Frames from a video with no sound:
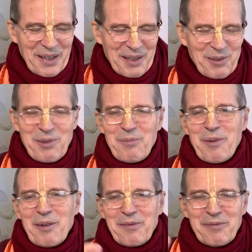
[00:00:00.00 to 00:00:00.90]
group
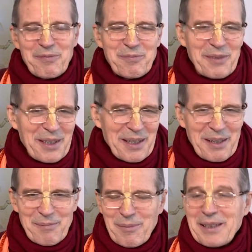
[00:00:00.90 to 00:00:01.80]
of
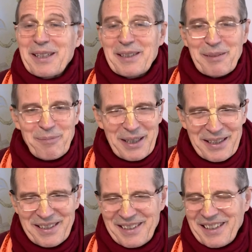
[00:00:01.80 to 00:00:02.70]

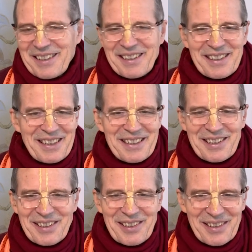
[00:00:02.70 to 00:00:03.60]
participants in
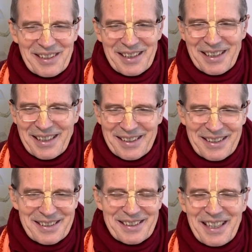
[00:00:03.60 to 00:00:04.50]

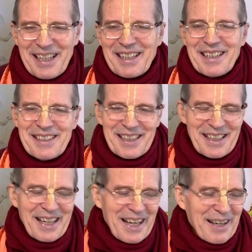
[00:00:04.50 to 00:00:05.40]
the sacred
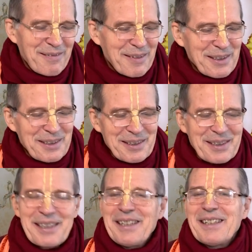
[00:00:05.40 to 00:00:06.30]
effort to
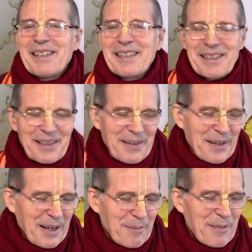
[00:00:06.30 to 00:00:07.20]
hear
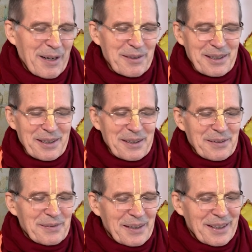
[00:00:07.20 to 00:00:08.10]
about
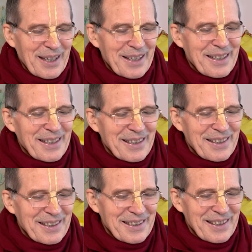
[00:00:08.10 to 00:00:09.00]
Radha and
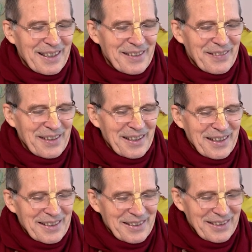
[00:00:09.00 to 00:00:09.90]
Krishna.
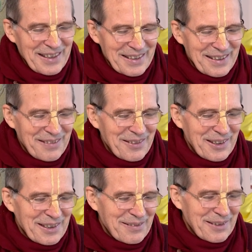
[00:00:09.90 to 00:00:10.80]
So here's the
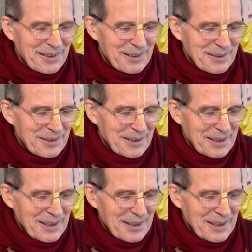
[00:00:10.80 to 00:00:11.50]
verse for you.